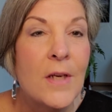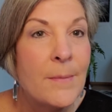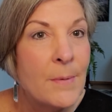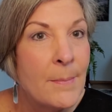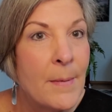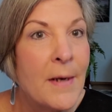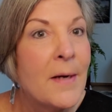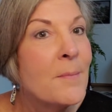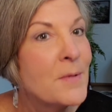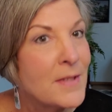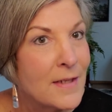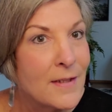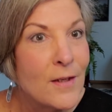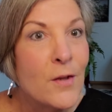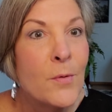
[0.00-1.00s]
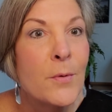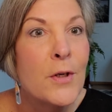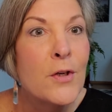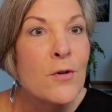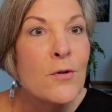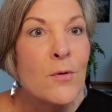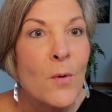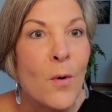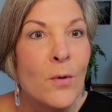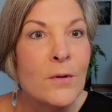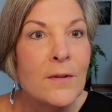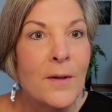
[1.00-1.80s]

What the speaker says: Keep in mind, I'm 63 years old.